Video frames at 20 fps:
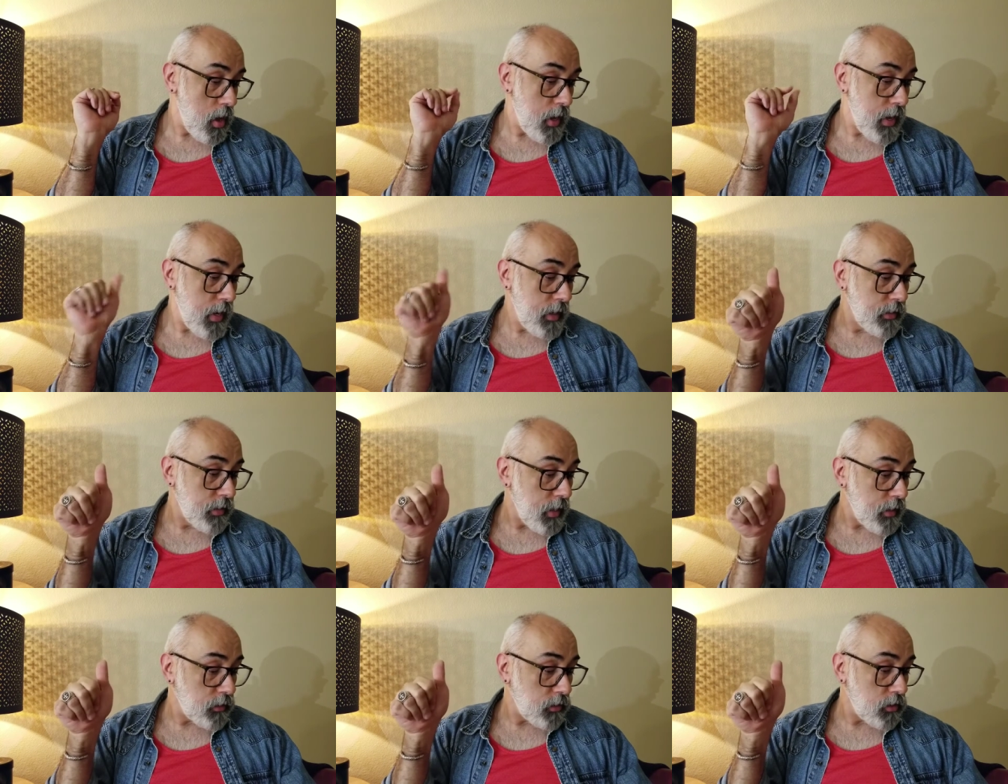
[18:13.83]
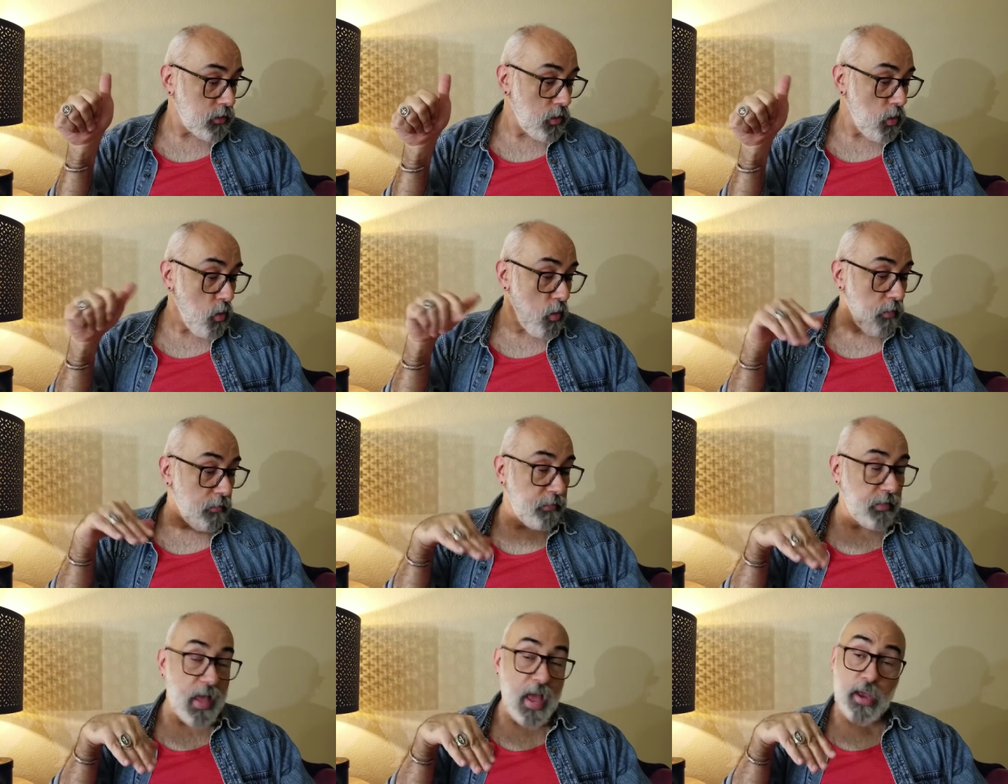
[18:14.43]
Index or
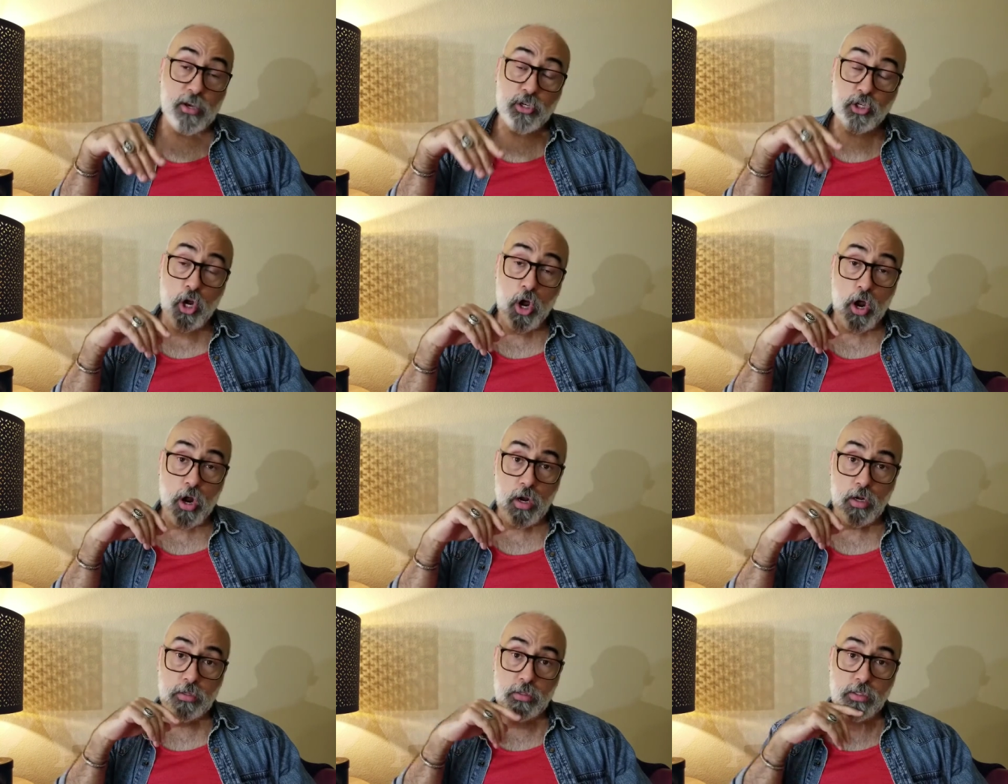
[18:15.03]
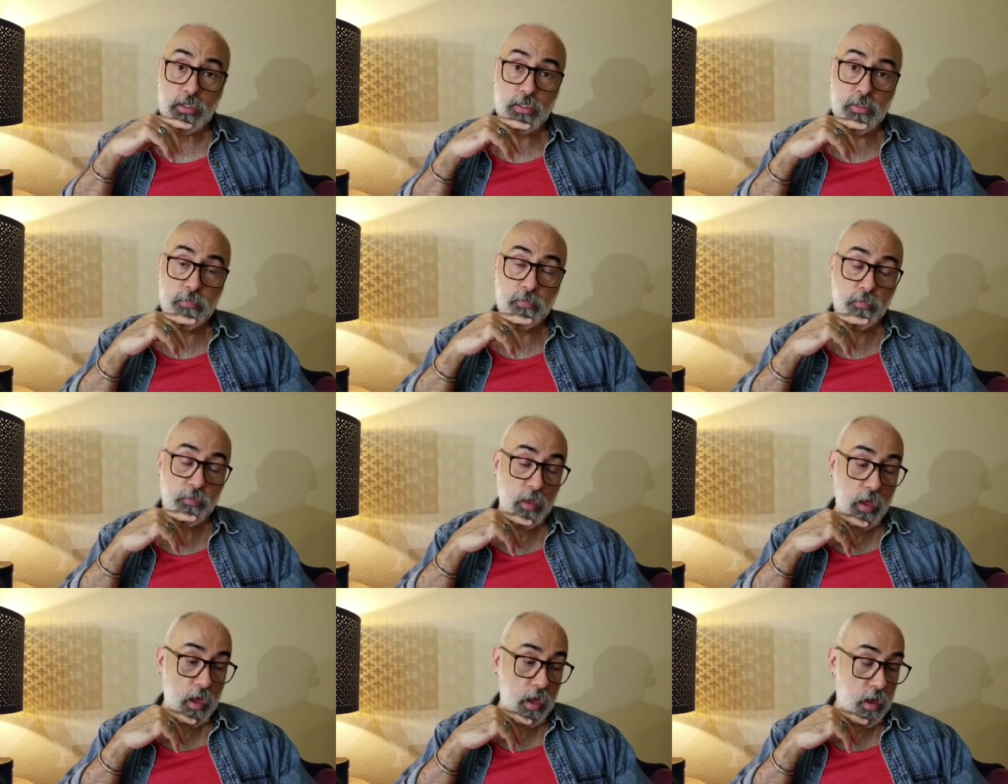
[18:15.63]
flashcards,
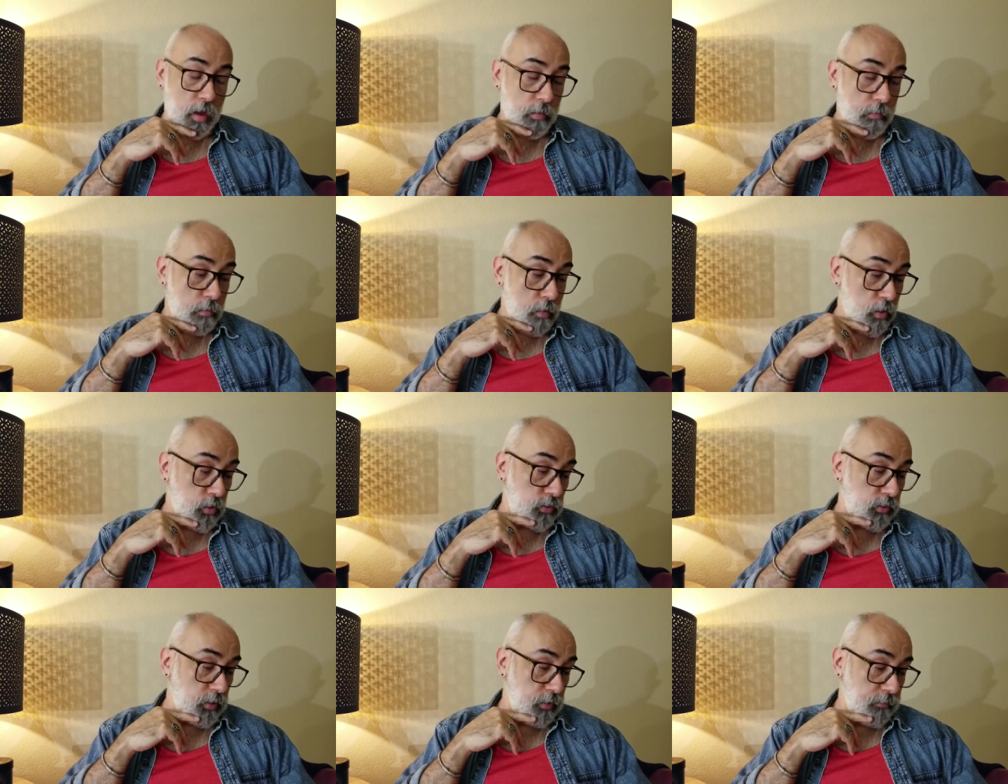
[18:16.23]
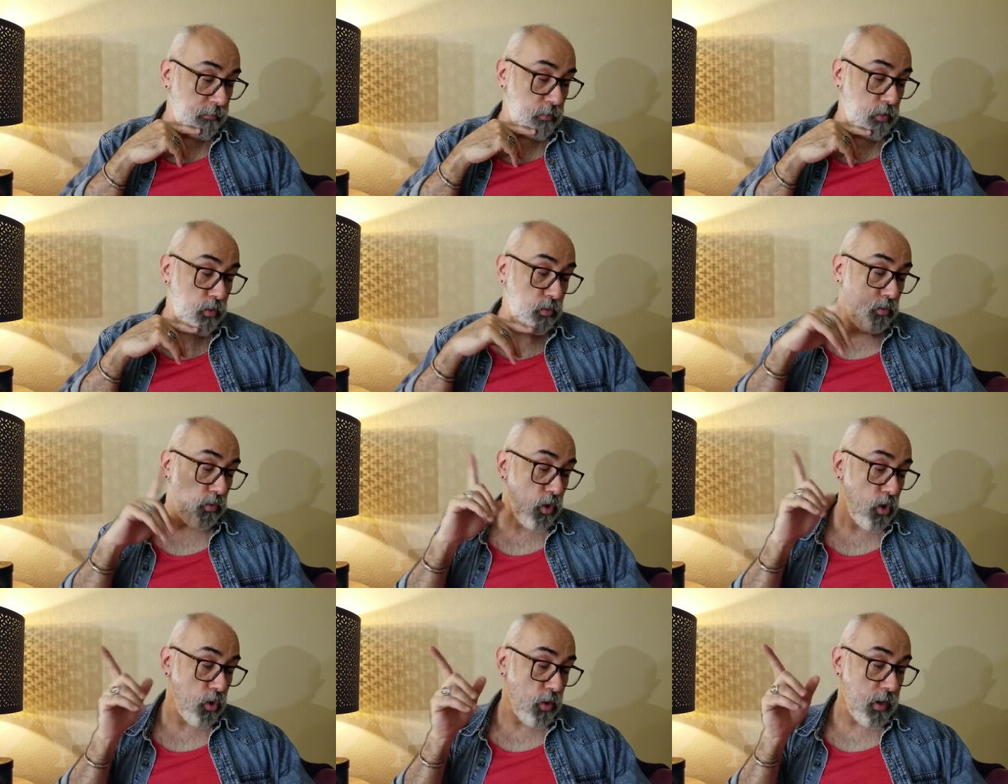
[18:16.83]
mostly for
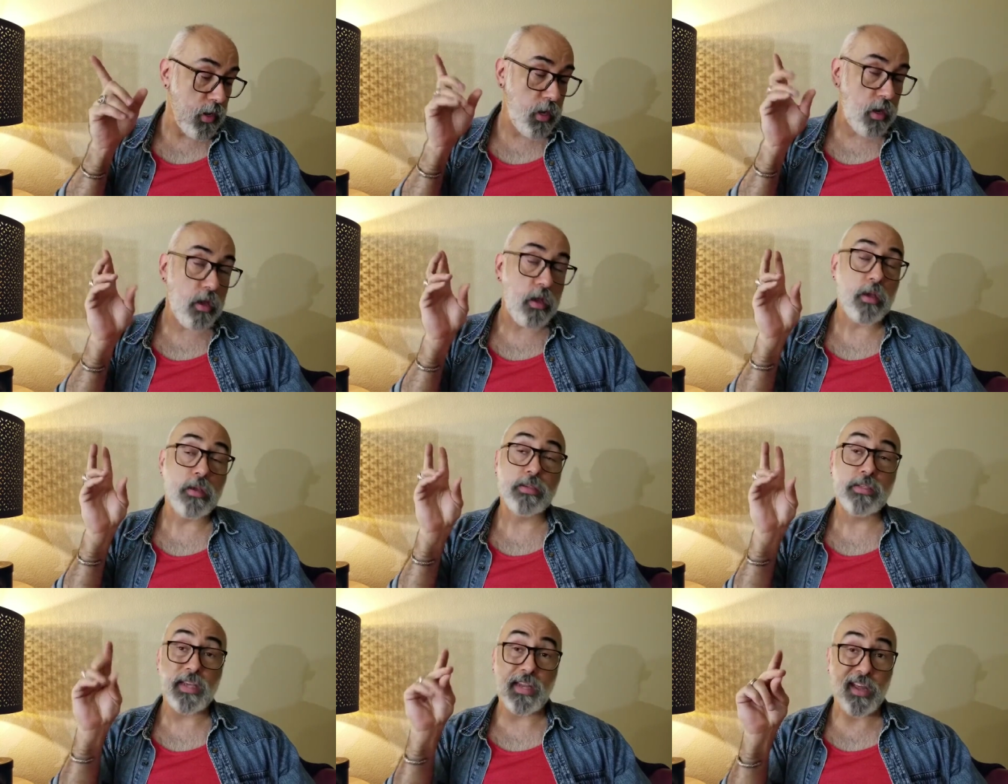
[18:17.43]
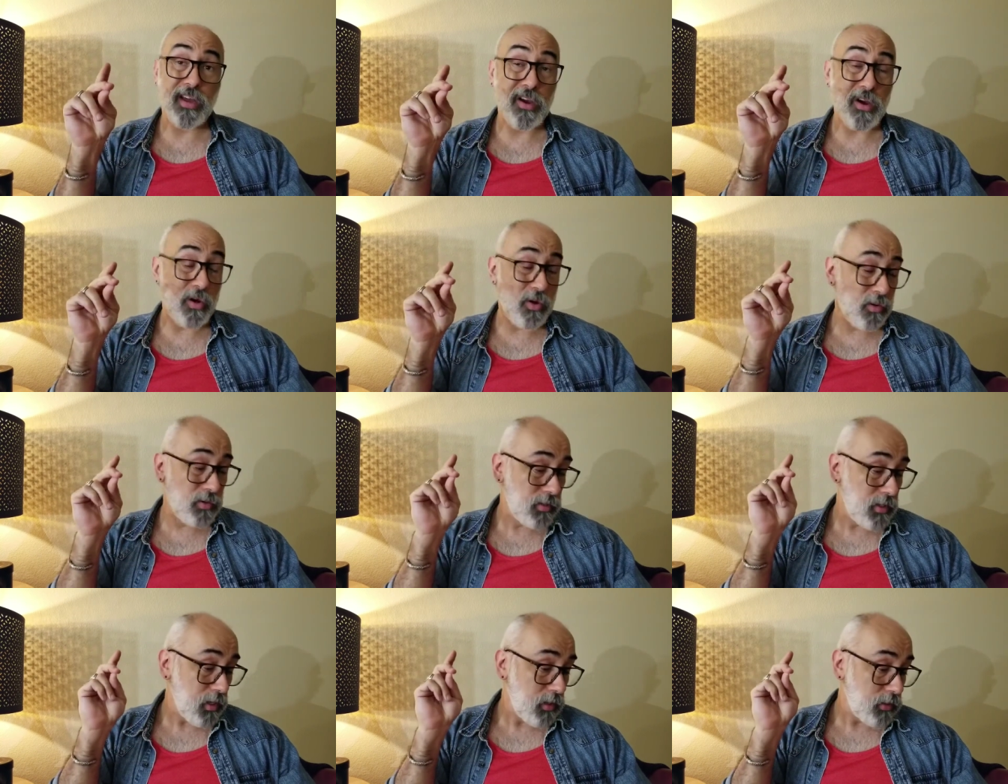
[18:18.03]
learning city
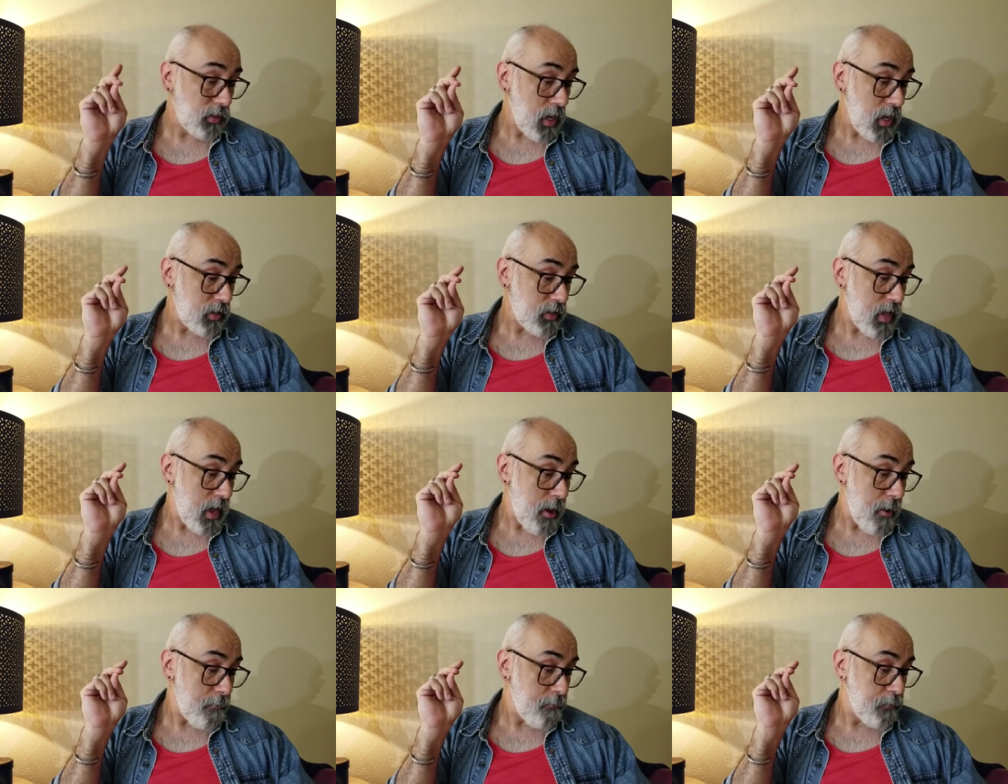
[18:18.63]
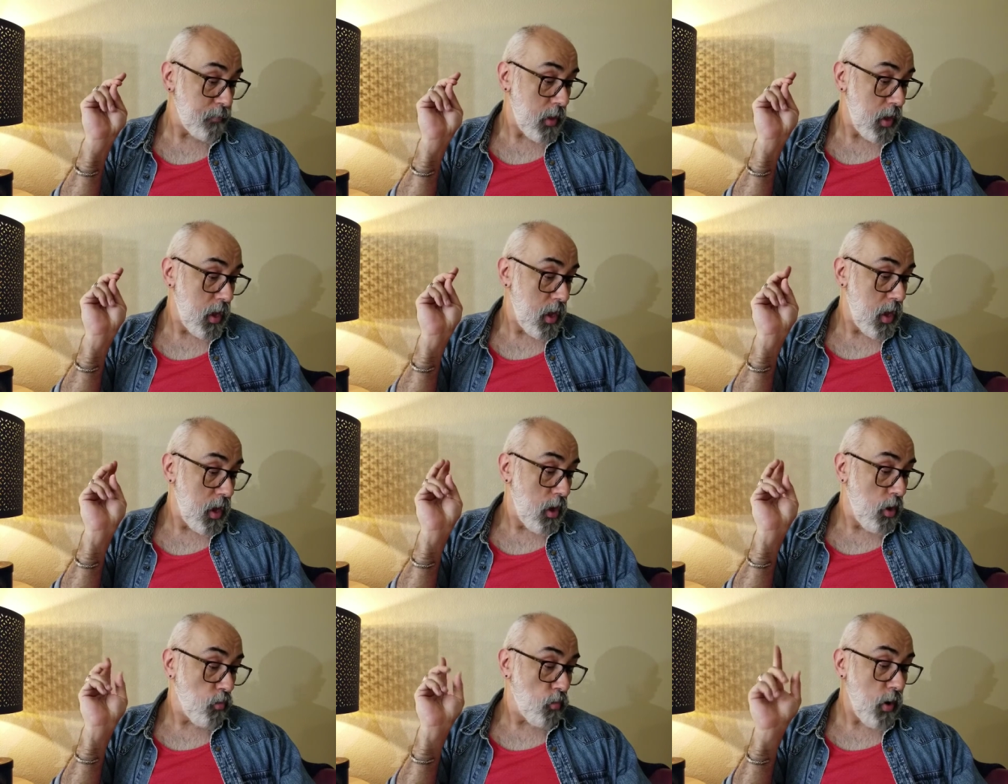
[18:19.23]
codes, things like that.
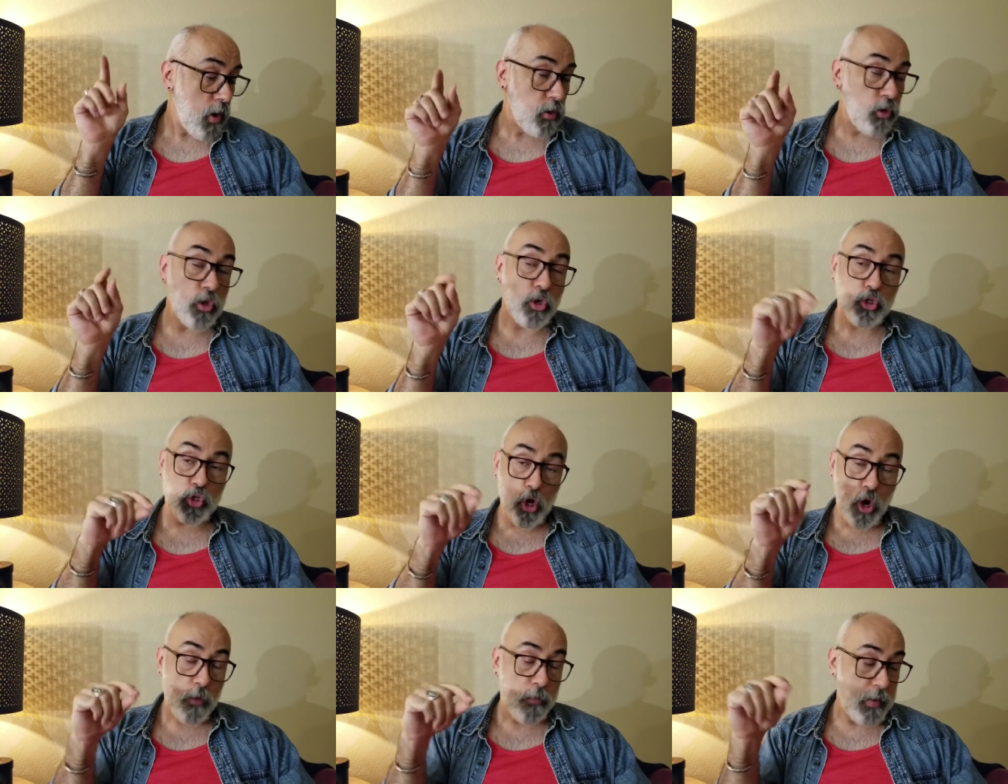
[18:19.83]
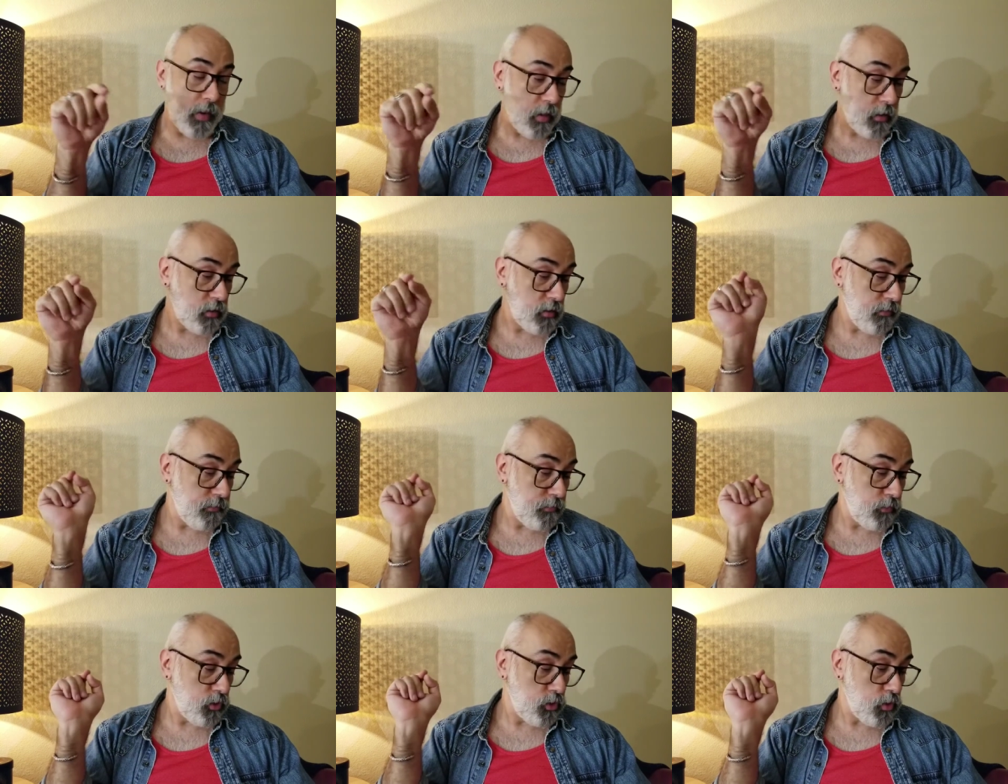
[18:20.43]
Regular Sharpie
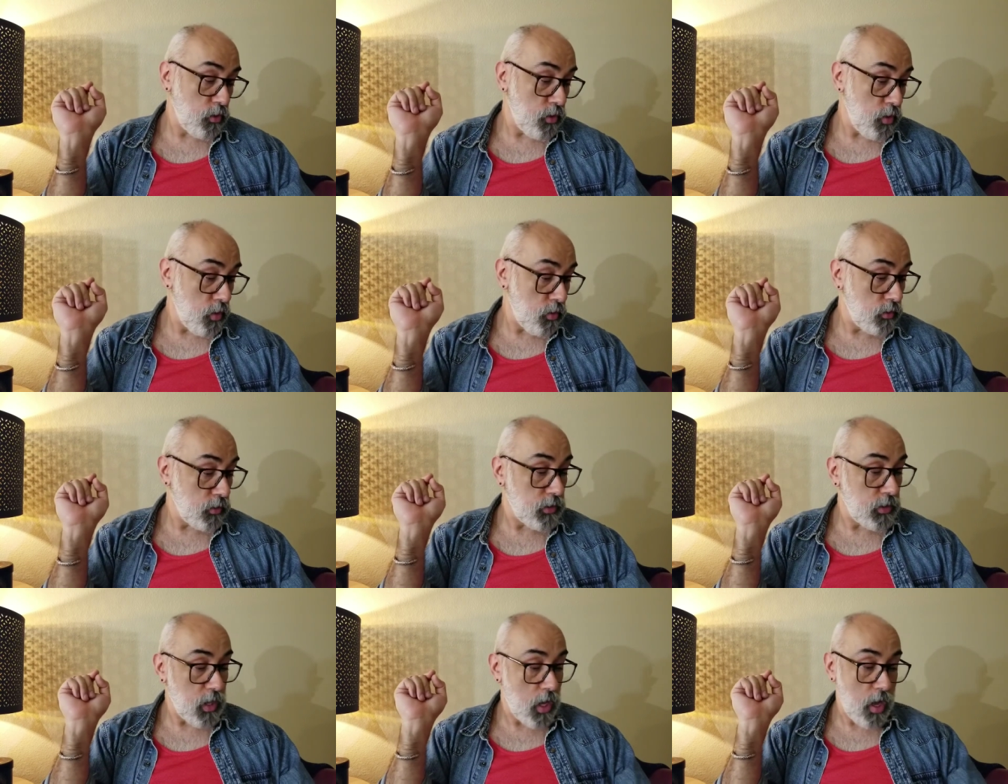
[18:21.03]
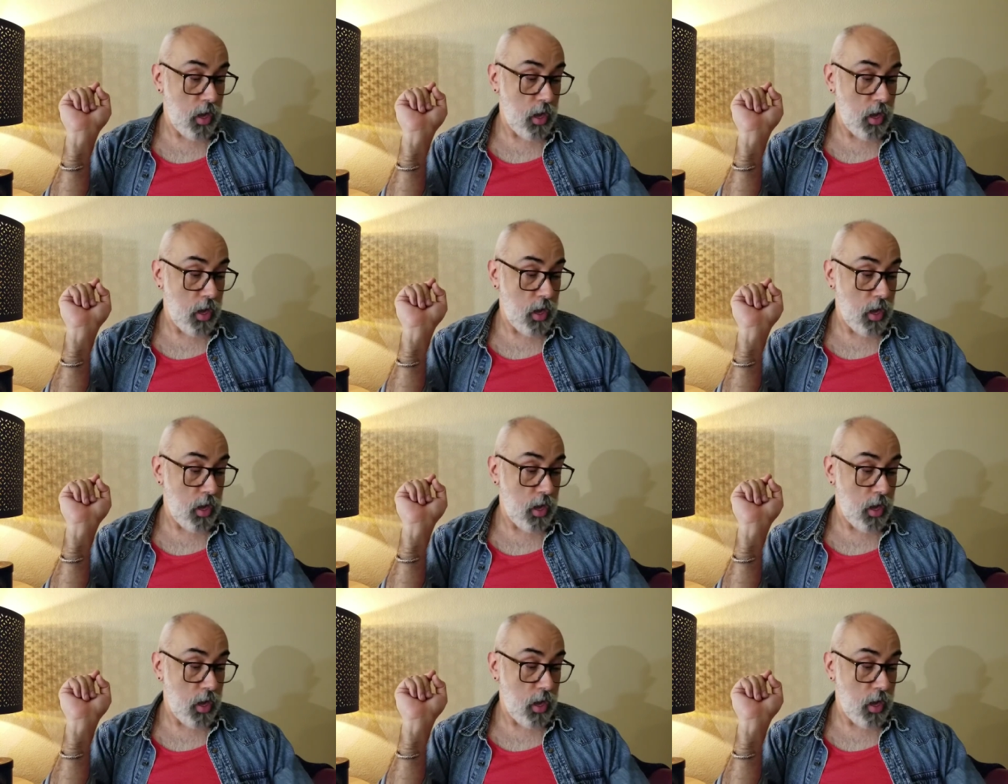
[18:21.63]
to do those.